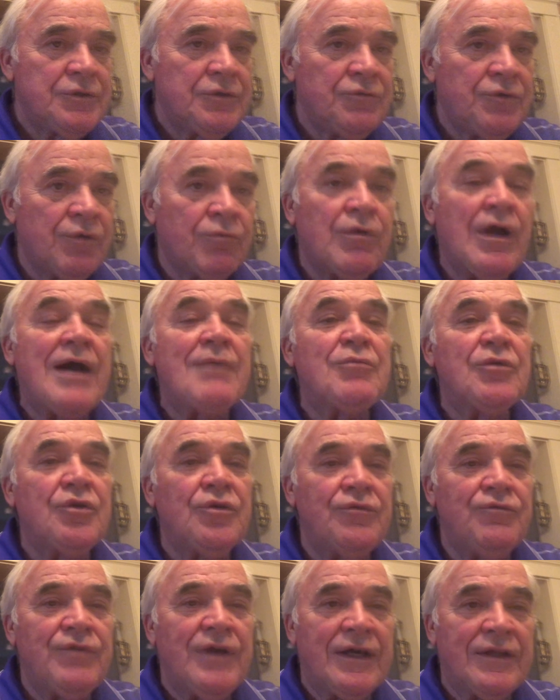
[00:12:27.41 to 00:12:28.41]
Robin
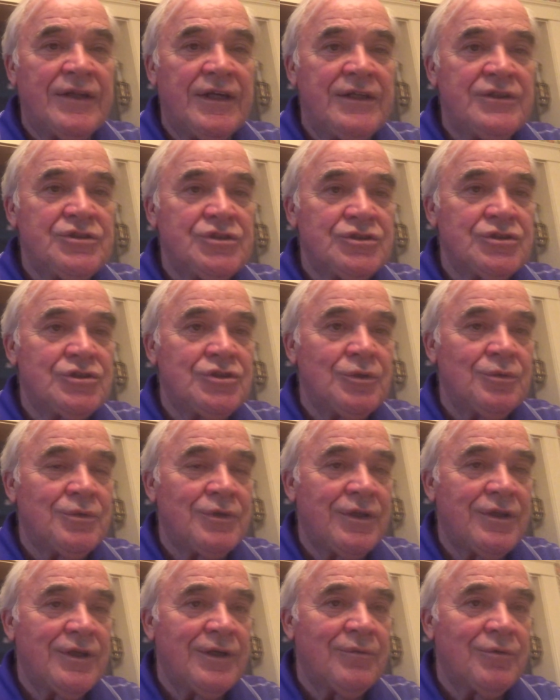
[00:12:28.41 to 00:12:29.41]
Hood Foundation's doing
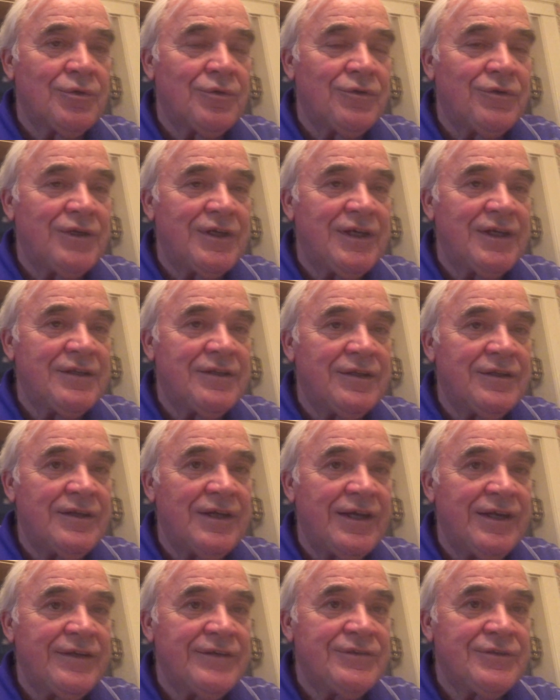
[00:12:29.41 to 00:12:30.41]
a thing with all the
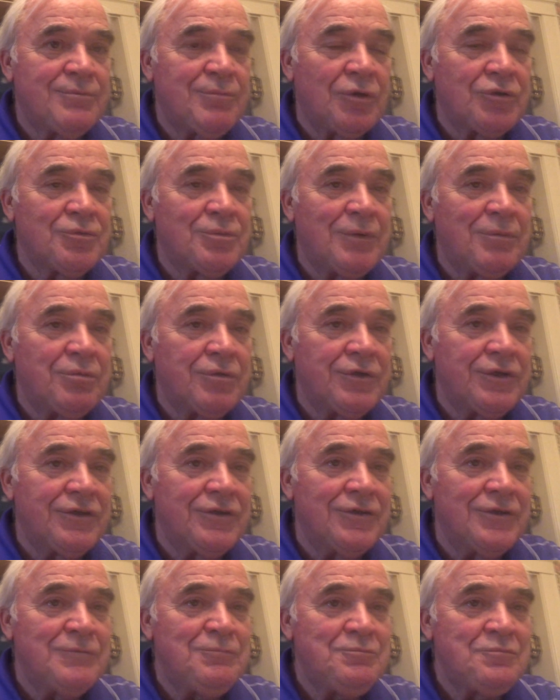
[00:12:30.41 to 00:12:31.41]
entertainers. It's supposed to be pretty
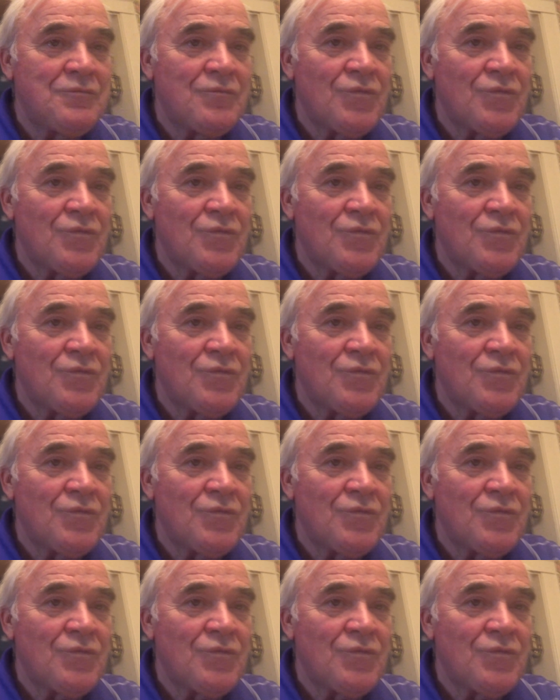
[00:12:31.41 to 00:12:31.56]
good.